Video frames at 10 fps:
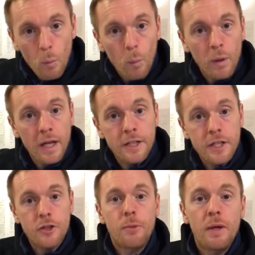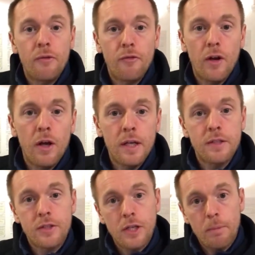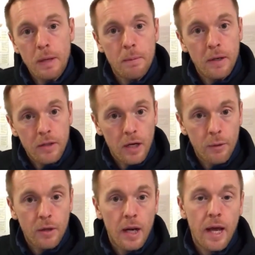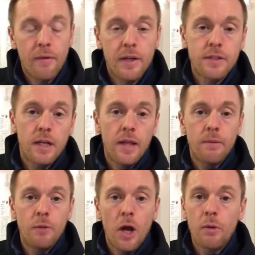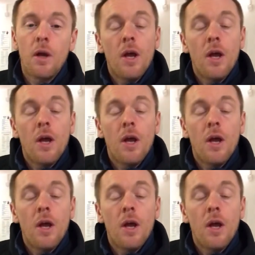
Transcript: We're going to distribute flyers to the people in the local area to let them know